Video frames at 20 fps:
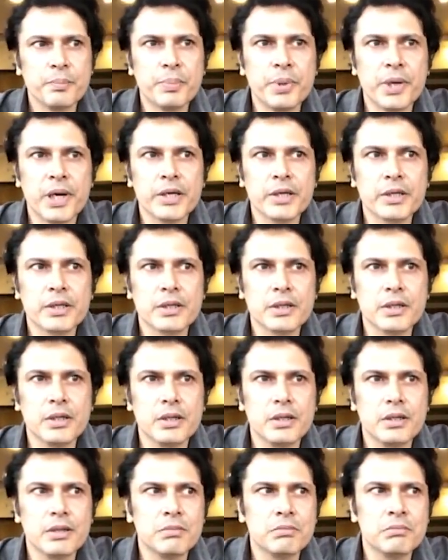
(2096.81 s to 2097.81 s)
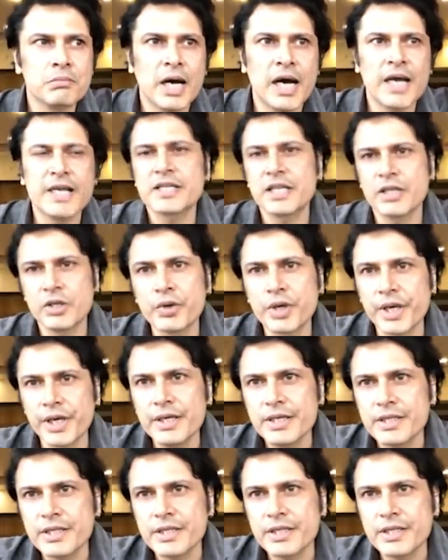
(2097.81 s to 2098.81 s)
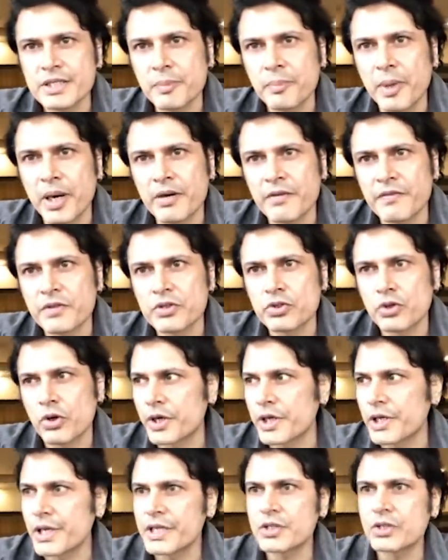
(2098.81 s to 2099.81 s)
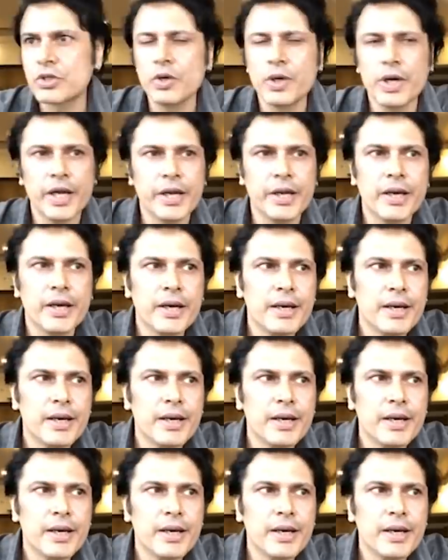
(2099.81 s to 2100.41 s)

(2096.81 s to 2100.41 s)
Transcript: But I said, okay, it's a part of the story, let's go ahead.